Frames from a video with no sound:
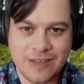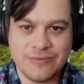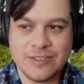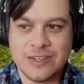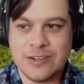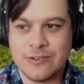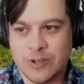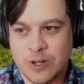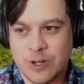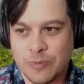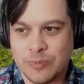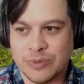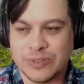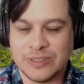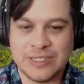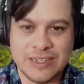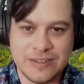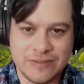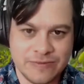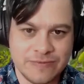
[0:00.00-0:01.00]
a real
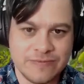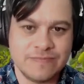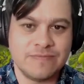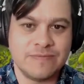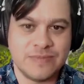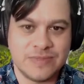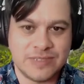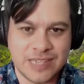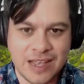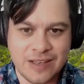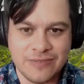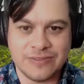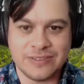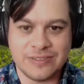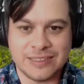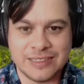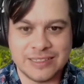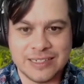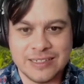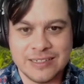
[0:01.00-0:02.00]
belief.
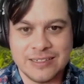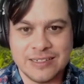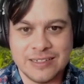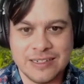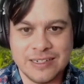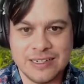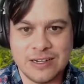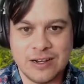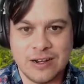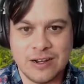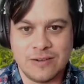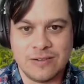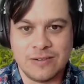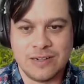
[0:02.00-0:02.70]
Definitely, right. You know.